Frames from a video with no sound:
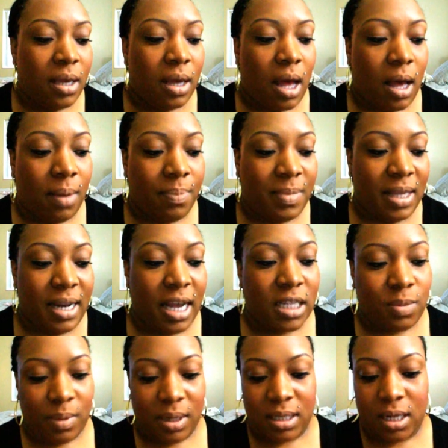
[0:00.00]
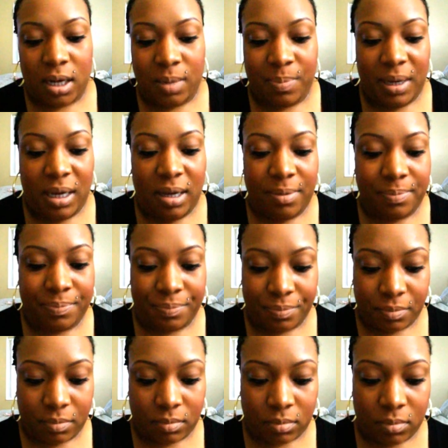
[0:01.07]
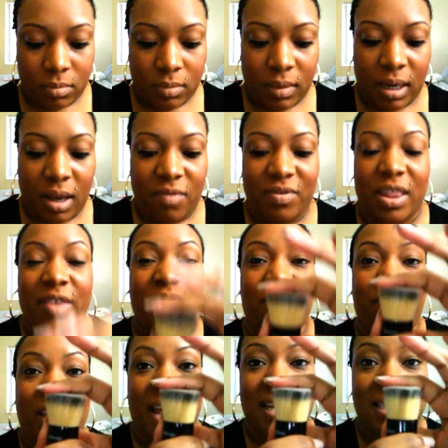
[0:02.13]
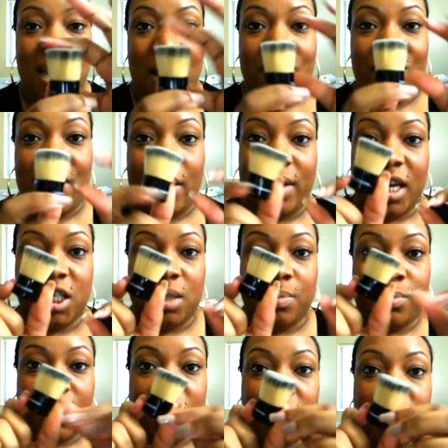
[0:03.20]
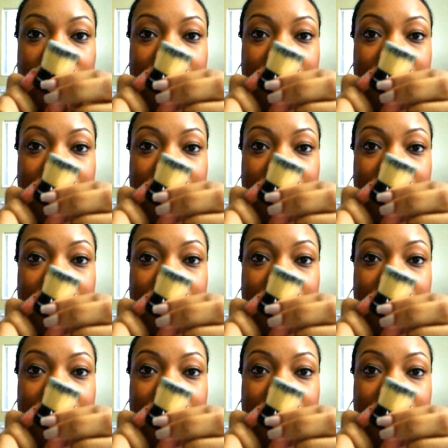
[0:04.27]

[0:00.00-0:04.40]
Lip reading: The next one is going to be the flat top foundation brush.